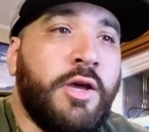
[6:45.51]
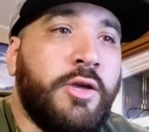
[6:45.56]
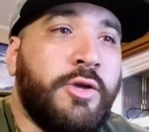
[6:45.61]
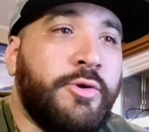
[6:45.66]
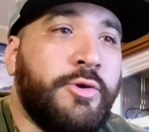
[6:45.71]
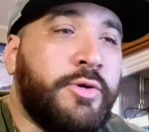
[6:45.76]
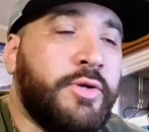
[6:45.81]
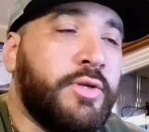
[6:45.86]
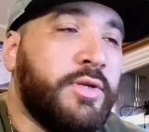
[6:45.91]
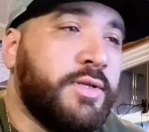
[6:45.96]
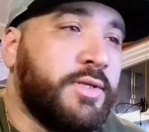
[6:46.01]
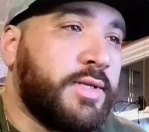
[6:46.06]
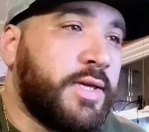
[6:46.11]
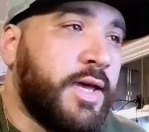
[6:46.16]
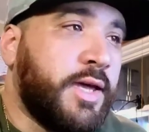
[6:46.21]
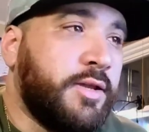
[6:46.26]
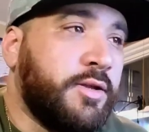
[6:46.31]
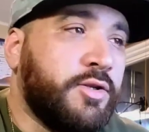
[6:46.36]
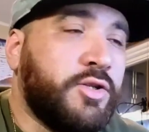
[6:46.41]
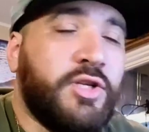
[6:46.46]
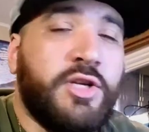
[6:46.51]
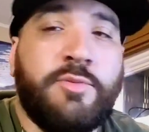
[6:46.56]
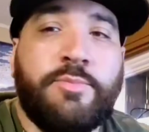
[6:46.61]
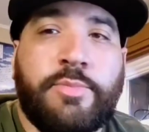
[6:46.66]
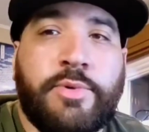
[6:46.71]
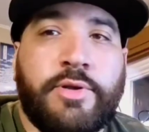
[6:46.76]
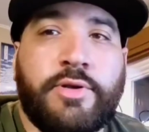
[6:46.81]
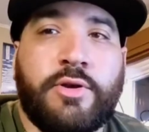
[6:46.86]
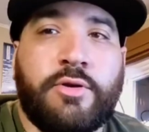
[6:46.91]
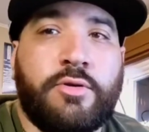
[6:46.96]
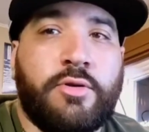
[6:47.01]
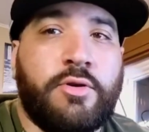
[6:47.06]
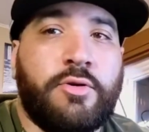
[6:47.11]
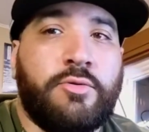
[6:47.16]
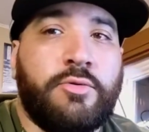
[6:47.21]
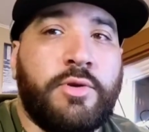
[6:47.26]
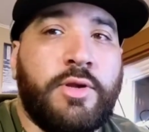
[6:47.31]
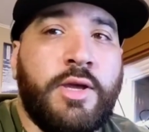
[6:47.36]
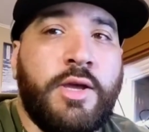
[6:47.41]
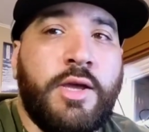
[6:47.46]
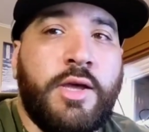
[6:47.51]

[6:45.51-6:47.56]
You can design a chip on your own.